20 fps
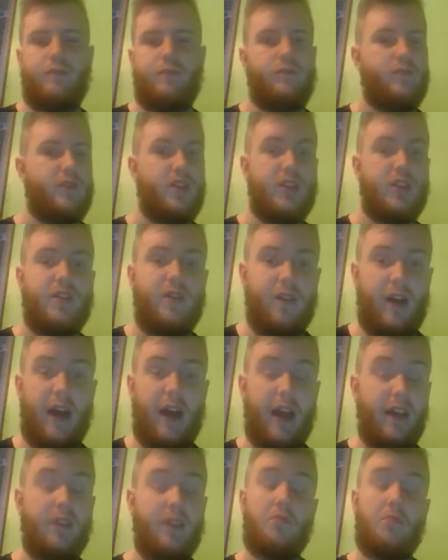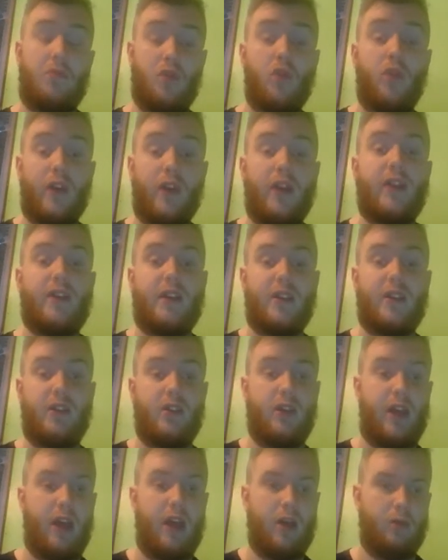Just I do think it's actually
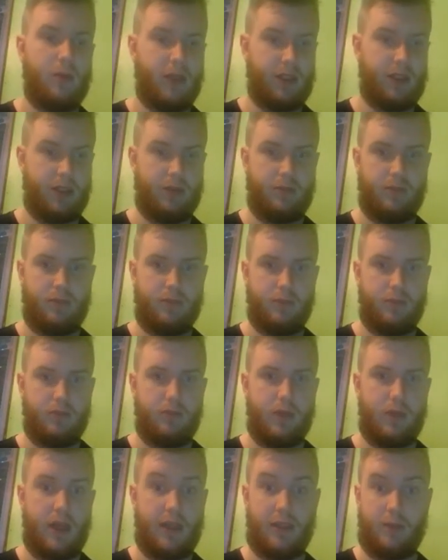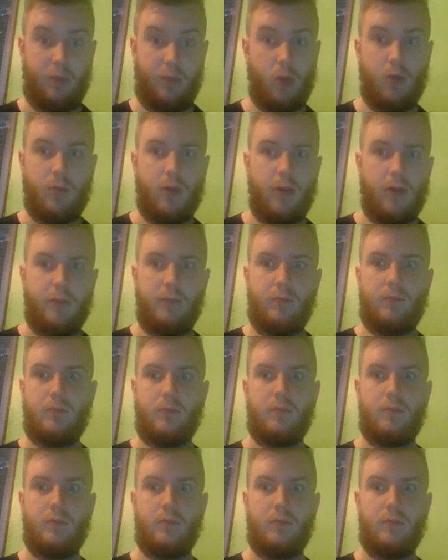going to help us as a Pokemon,